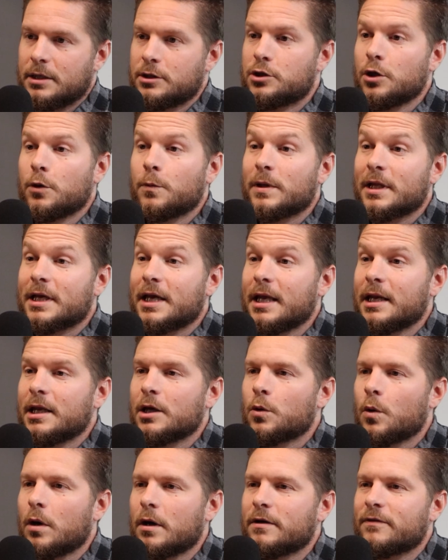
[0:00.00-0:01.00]
Yeah,
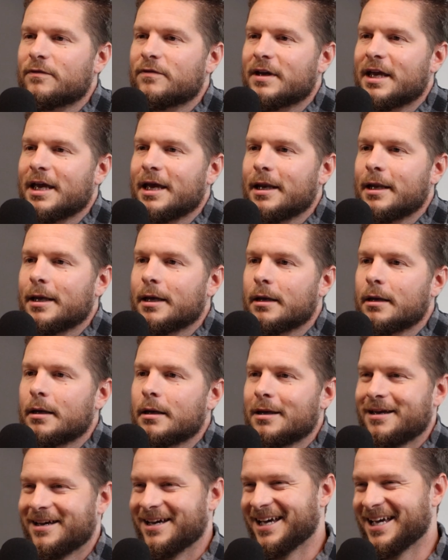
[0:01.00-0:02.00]
duplicating, quantificating,
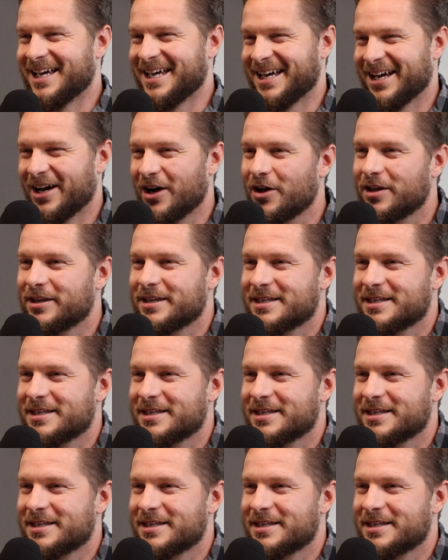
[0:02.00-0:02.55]
all